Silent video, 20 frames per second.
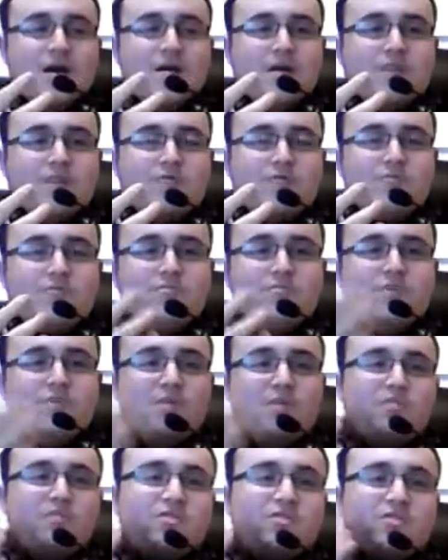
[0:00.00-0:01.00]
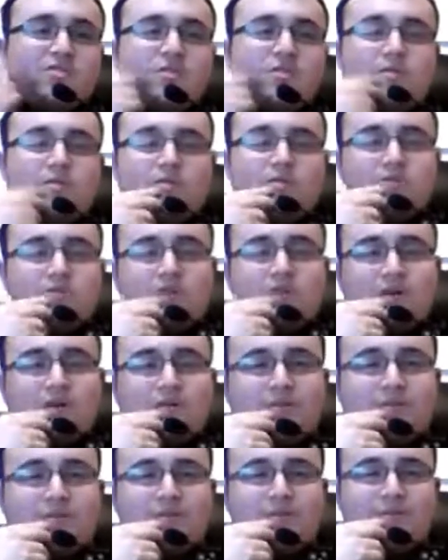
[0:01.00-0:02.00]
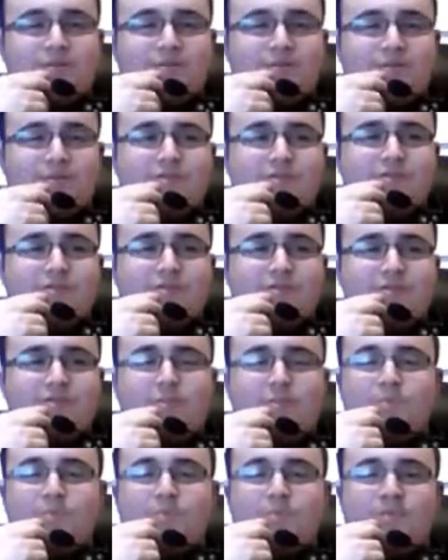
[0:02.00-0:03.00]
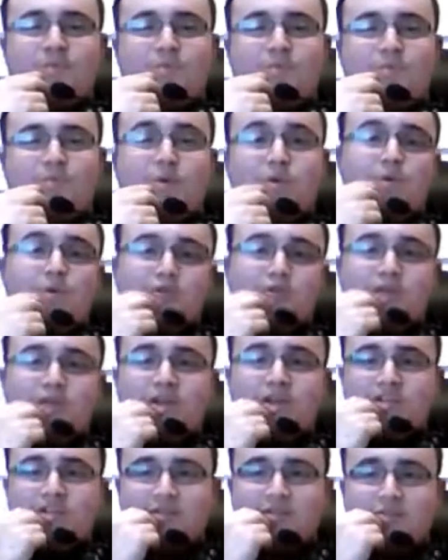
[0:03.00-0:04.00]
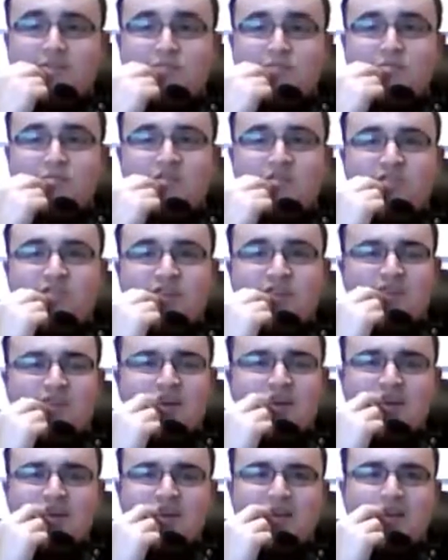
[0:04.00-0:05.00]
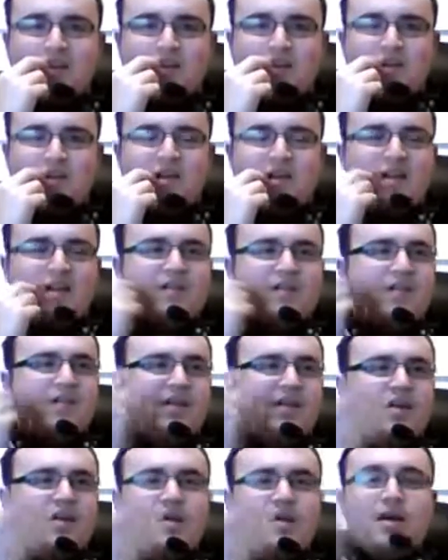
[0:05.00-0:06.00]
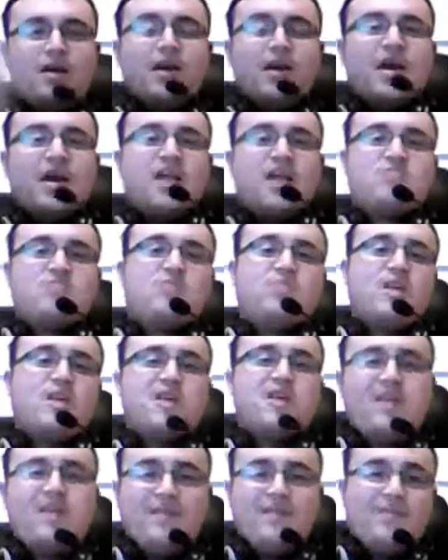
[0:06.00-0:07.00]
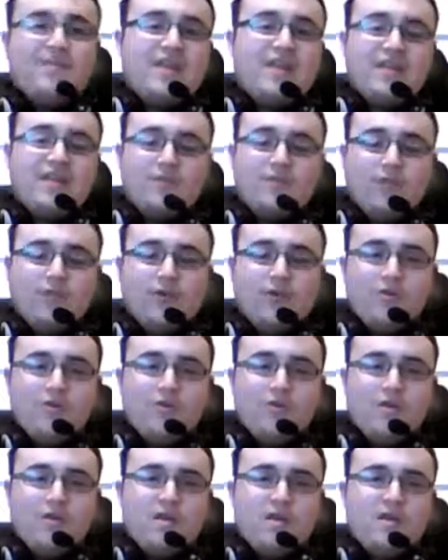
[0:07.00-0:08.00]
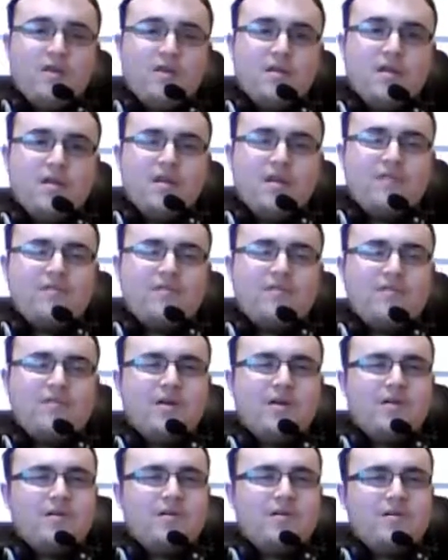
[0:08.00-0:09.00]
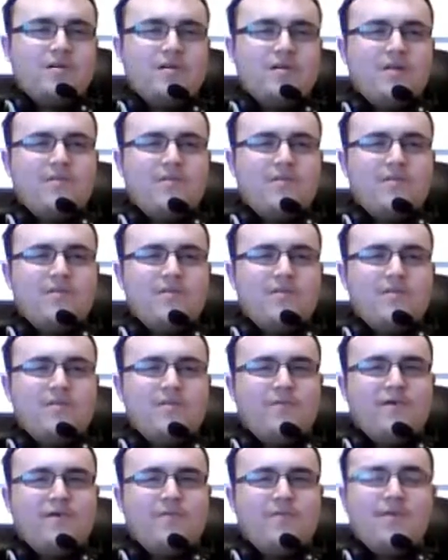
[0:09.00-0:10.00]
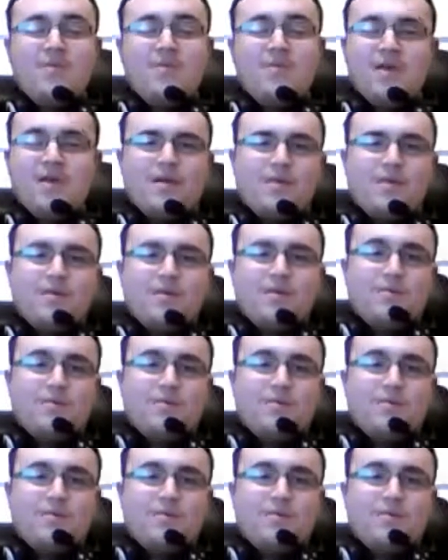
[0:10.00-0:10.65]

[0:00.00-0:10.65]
few moments ago as well then, folks, if you want me to give more information, do please write it in, and I'll very gladly explain it in the next vlog, whenever that may be.